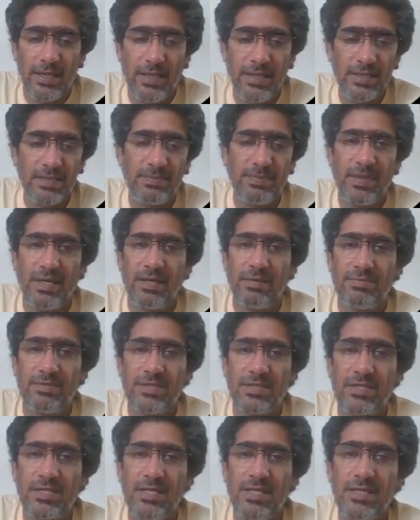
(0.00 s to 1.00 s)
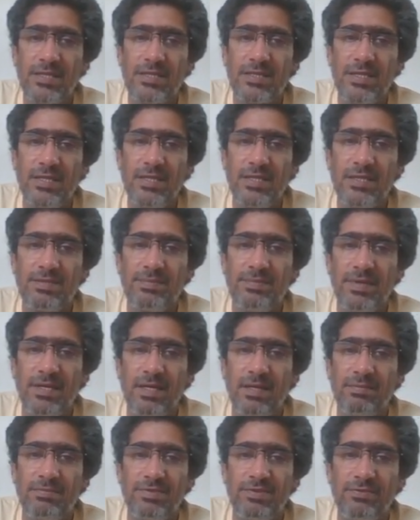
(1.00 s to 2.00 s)
this becomes a 6, this
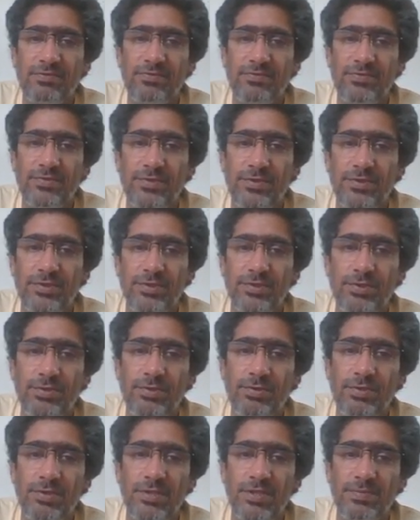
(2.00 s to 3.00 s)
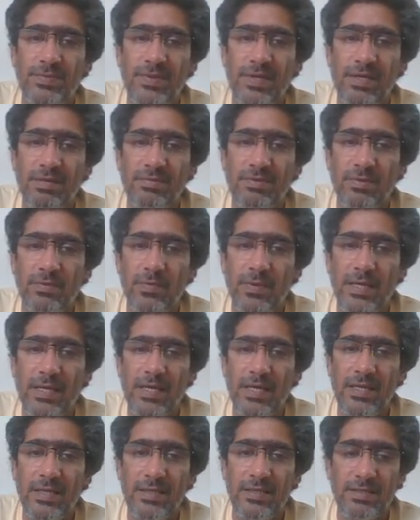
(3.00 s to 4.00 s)
becomes a 2, this becomes a 1
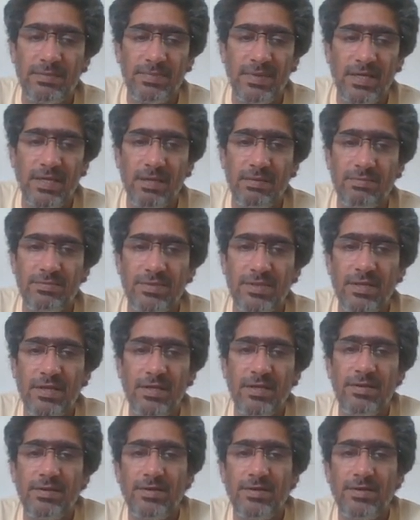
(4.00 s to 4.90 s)
and this becomes a